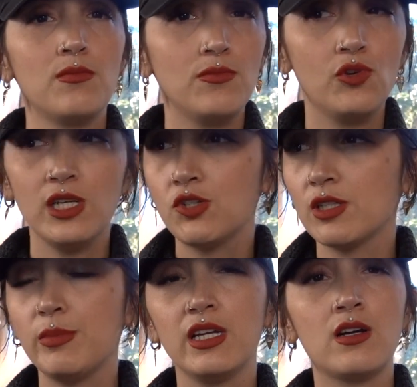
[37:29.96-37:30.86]
We need
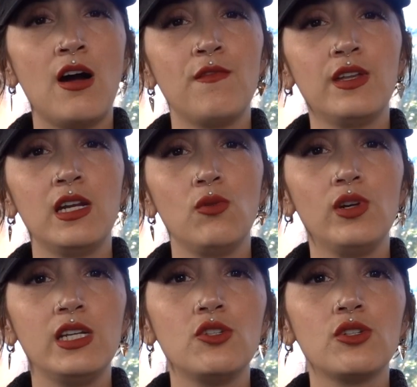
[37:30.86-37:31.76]
you to be confident.
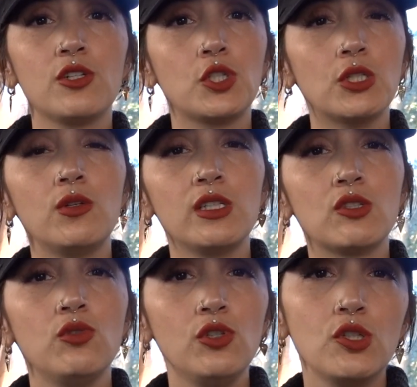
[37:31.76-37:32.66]
We need you to show
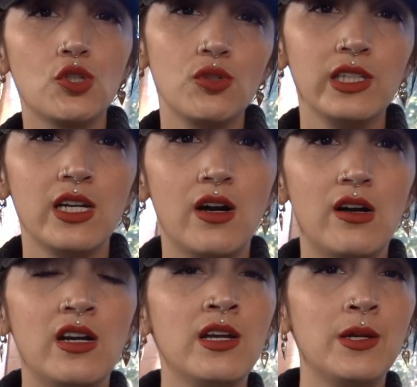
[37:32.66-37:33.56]
us who you truly
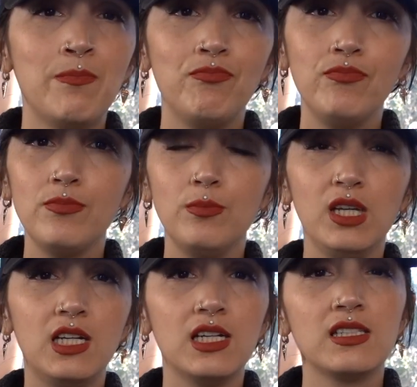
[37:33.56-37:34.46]
are,
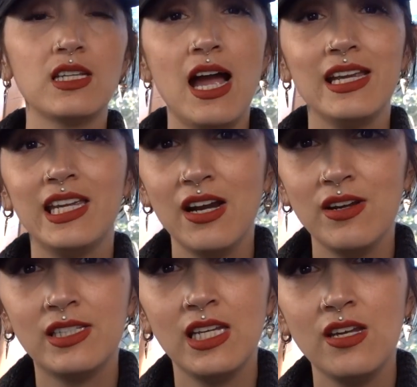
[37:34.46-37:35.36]
because I
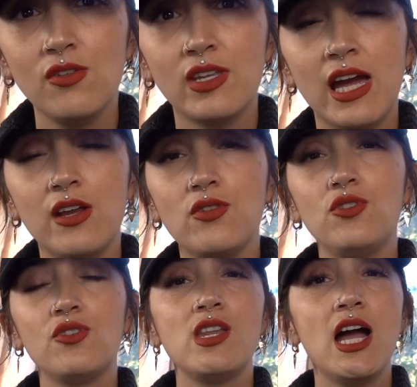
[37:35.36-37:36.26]
guarantee you
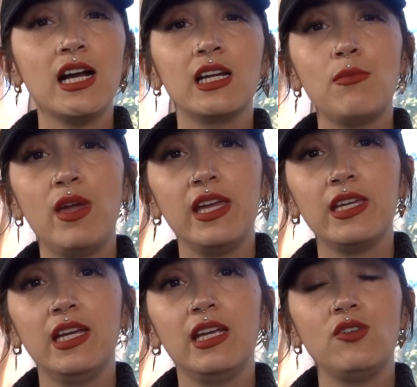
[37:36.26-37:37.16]
that you're not going to
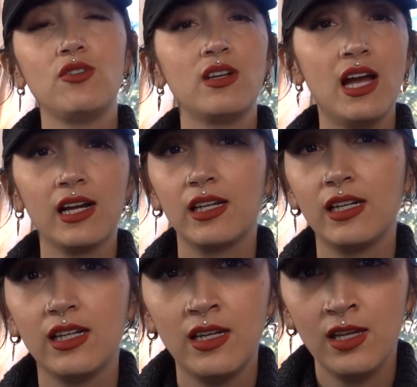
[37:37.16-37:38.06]
make it. You're not going
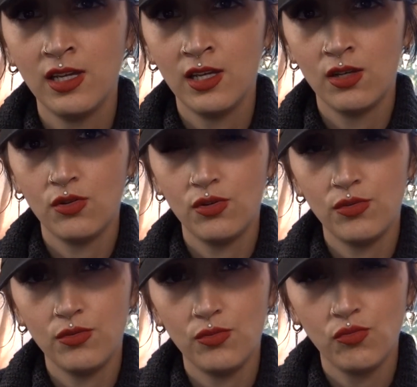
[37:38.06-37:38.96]
to
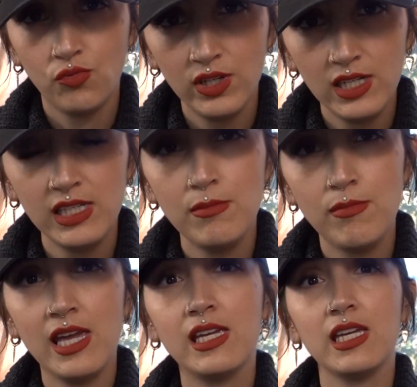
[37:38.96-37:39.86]
really
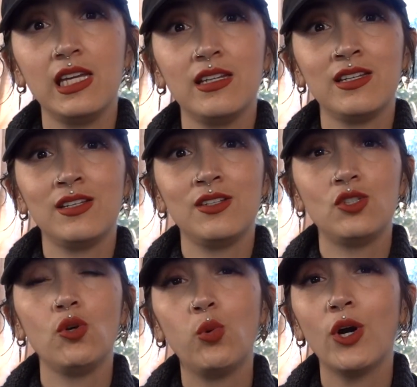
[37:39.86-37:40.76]
make it
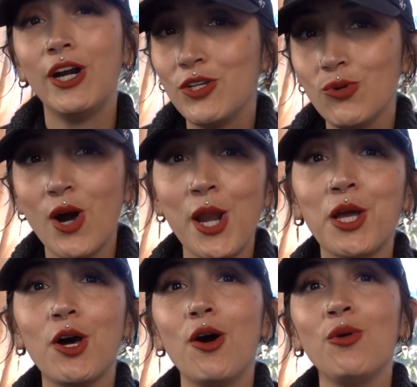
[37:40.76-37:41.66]
to where you want
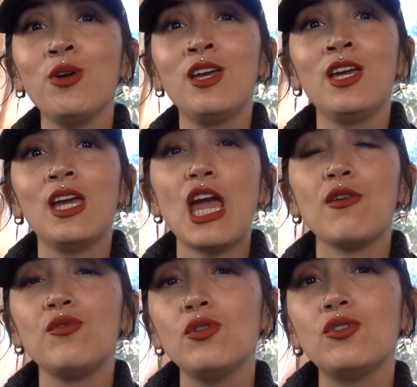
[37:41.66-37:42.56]
to go
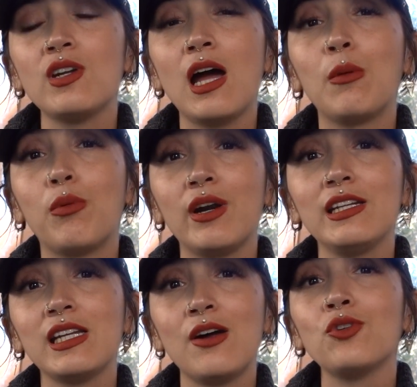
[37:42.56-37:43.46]
if you do not
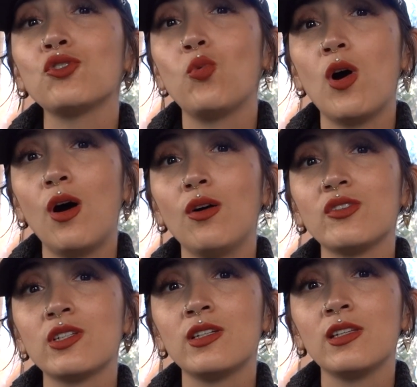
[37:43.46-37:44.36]
break down those
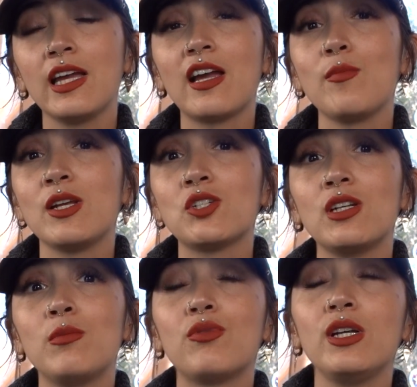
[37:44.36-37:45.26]
walls. Like I
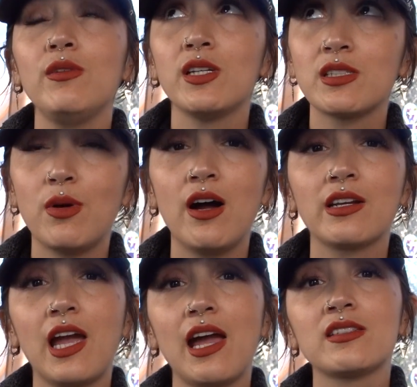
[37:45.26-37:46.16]
mentioned in previous
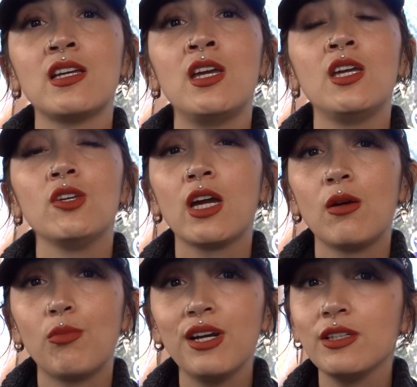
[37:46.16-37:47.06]
podcasts, you got
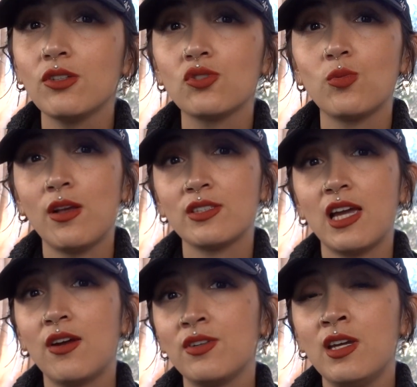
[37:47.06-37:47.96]
to break those walls
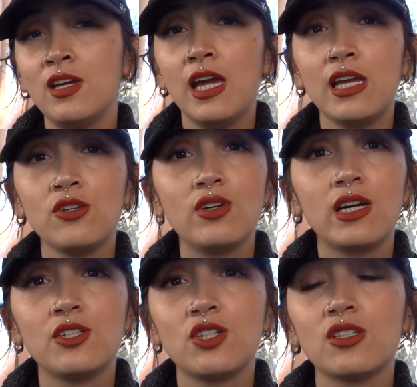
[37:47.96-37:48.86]
down, and you
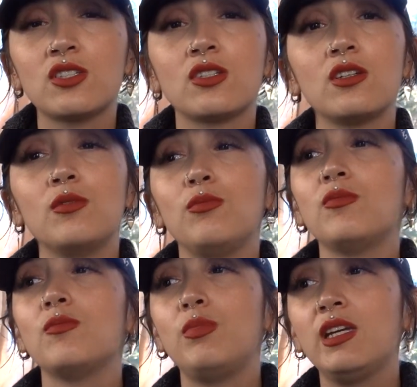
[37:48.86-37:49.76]
got to just
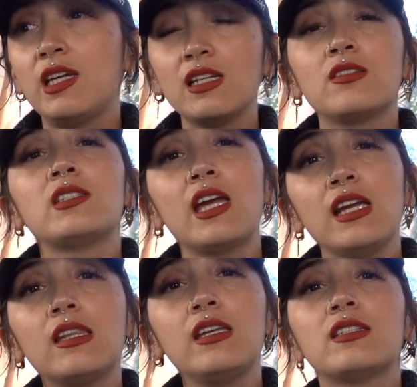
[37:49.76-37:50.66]
begin to
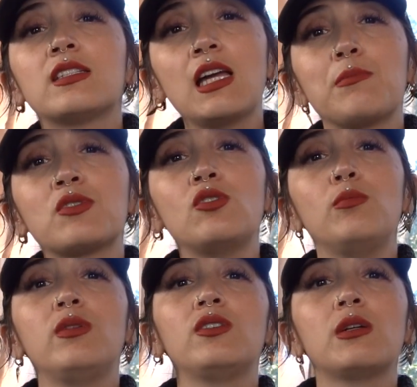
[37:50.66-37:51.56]
take these steps to
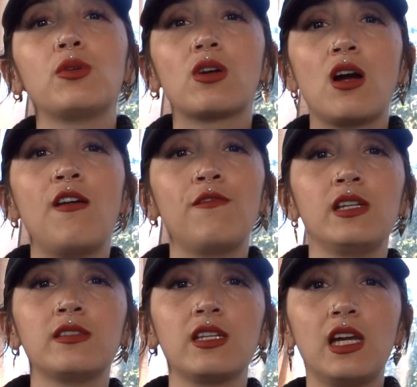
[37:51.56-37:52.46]
build up your
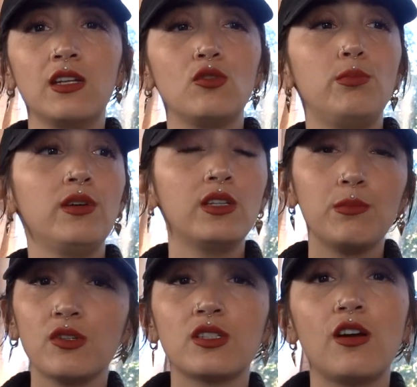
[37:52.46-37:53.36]
confidence again, to build
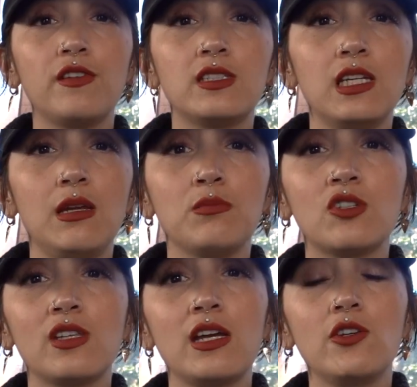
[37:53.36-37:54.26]
up your self-esteem,
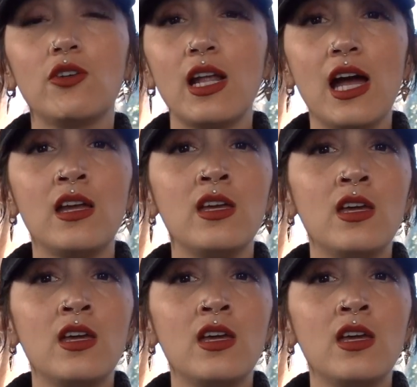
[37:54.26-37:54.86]
so that you're not